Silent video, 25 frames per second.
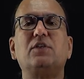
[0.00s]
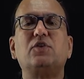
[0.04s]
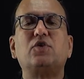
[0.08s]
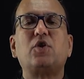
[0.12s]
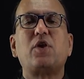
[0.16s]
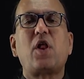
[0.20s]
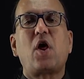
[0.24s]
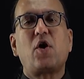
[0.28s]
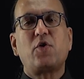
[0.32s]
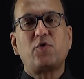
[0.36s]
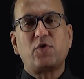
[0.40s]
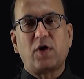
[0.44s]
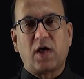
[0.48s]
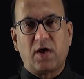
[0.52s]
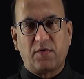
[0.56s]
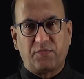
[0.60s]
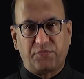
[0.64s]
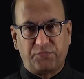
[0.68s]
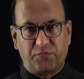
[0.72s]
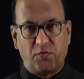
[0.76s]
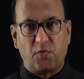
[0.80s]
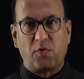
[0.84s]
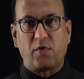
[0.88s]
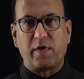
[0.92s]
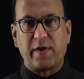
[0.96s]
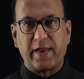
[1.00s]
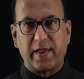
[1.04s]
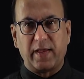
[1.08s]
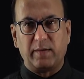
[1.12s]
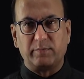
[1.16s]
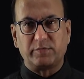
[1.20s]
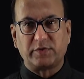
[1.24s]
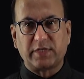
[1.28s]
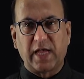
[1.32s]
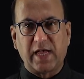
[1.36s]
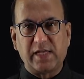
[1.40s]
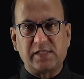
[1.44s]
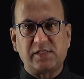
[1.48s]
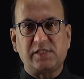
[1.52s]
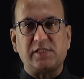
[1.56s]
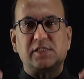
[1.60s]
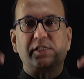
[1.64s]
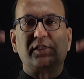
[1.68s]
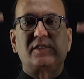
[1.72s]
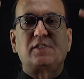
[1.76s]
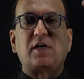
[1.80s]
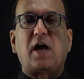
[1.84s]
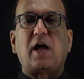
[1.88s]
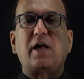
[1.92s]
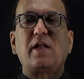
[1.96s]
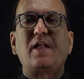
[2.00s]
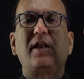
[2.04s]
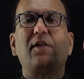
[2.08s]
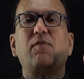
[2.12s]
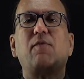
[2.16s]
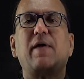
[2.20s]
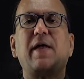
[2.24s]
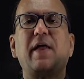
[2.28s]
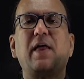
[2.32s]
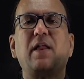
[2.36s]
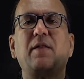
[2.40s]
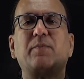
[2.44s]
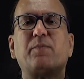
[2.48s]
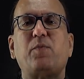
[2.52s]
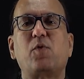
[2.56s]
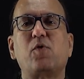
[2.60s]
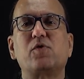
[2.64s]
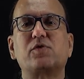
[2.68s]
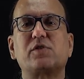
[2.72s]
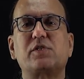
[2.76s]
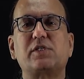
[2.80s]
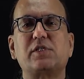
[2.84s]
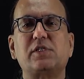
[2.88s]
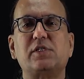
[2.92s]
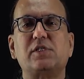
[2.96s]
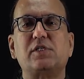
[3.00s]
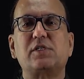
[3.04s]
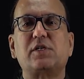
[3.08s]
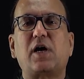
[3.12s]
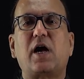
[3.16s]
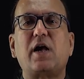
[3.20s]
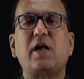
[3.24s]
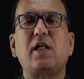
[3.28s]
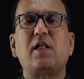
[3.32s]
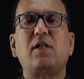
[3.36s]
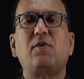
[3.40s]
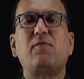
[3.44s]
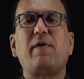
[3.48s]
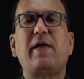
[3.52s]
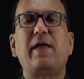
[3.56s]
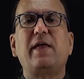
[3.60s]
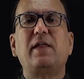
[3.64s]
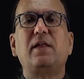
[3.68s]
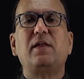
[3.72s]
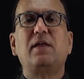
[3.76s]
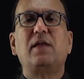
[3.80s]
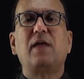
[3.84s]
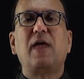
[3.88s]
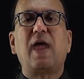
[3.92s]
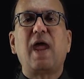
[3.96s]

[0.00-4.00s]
So now you have four names: anterior cardinal vein, posterior cardinal vein,